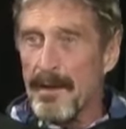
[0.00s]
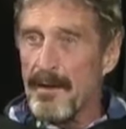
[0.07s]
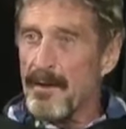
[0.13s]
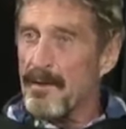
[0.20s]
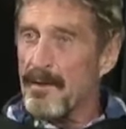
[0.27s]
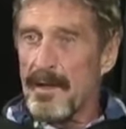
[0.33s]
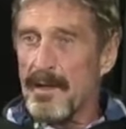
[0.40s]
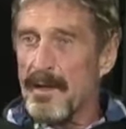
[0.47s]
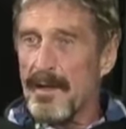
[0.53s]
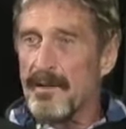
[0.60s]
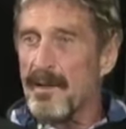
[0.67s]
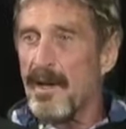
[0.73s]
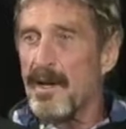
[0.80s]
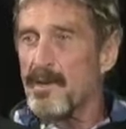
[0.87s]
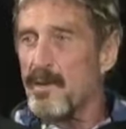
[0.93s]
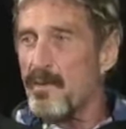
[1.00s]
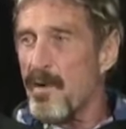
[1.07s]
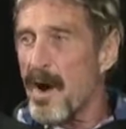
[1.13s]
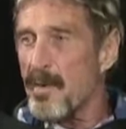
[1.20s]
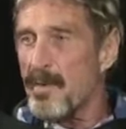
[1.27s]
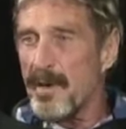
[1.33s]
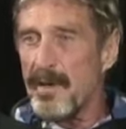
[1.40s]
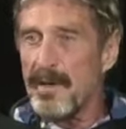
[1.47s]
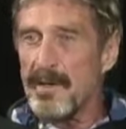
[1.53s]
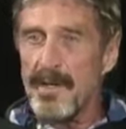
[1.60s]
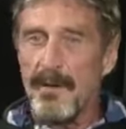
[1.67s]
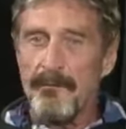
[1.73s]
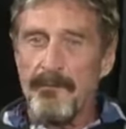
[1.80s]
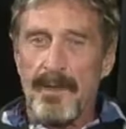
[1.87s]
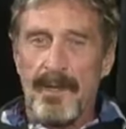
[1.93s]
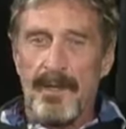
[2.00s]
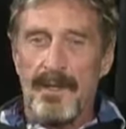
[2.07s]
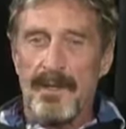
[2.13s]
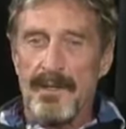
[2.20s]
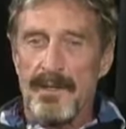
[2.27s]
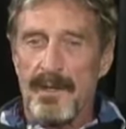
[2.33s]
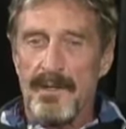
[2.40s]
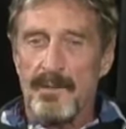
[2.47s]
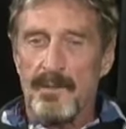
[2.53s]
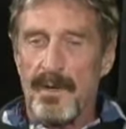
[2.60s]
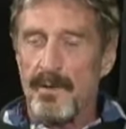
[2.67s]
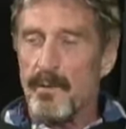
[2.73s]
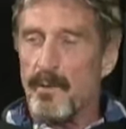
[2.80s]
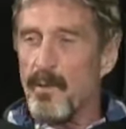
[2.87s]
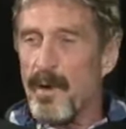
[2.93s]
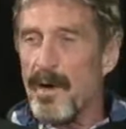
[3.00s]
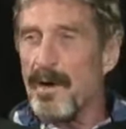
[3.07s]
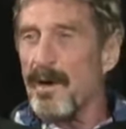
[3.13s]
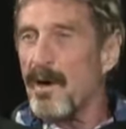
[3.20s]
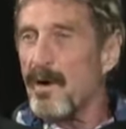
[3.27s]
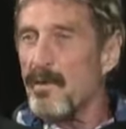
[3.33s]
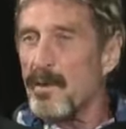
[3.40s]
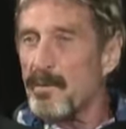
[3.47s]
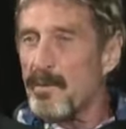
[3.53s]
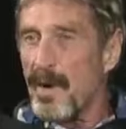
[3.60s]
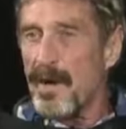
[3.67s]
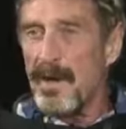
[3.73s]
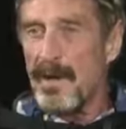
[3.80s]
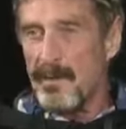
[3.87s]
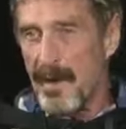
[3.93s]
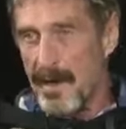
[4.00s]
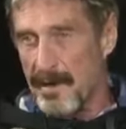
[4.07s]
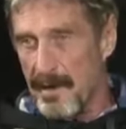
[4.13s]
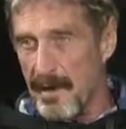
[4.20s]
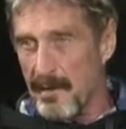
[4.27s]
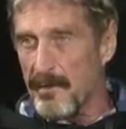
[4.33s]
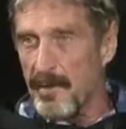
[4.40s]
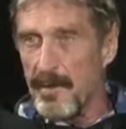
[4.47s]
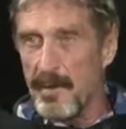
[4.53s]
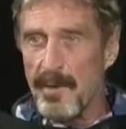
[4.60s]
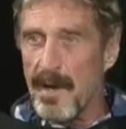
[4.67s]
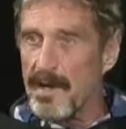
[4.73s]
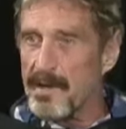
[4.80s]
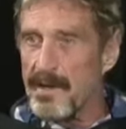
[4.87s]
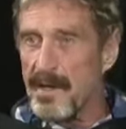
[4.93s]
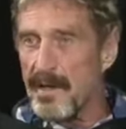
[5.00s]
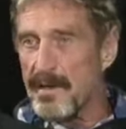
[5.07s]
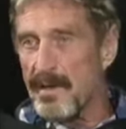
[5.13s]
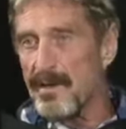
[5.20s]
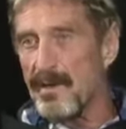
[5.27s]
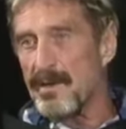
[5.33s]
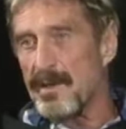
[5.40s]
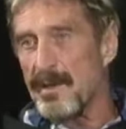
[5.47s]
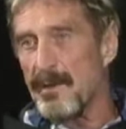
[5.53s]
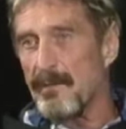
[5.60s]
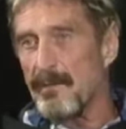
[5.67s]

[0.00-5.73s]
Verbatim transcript: you know, the intellectual property is, is has been way overplayed by them for the past ten years.